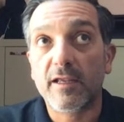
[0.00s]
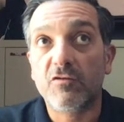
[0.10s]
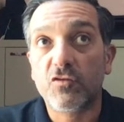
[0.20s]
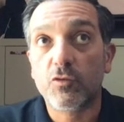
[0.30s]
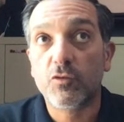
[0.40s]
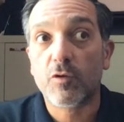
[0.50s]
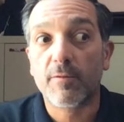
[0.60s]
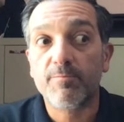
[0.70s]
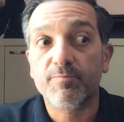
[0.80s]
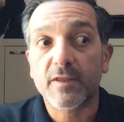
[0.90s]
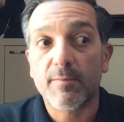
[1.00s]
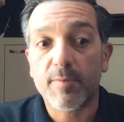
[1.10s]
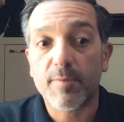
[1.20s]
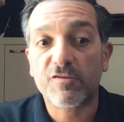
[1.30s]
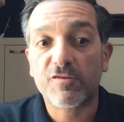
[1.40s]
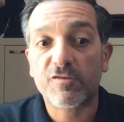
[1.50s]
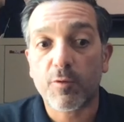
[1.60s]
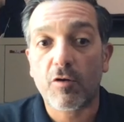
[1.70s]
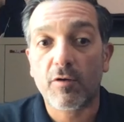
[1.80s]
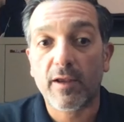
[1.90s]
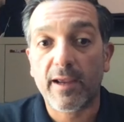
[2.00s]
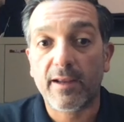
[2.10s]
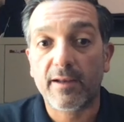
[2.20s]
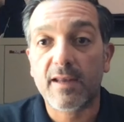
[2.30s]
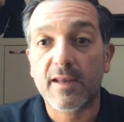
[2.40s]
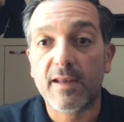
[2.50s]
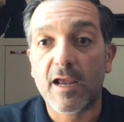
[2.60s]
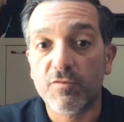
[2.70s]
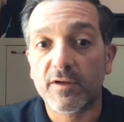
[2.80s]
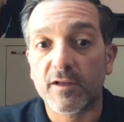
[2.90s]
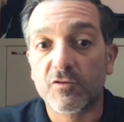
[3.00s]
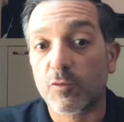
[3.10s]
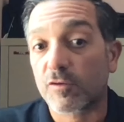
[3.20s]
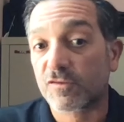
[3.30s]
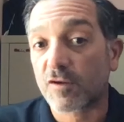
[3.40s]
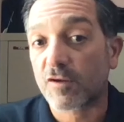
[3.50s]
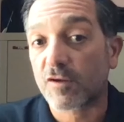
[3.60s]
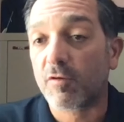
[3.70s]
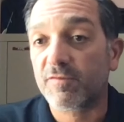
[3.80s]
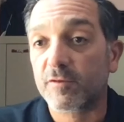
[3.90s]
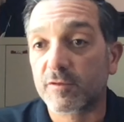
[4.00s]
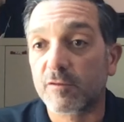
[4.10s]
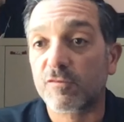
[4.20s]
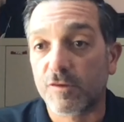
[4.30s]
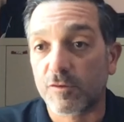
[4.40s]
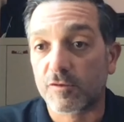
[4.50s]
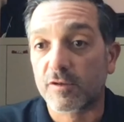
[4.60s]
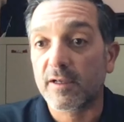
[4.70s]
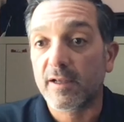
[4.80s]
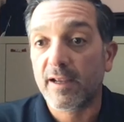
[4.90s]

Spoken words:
into our baseball and now moving into our softball field this year,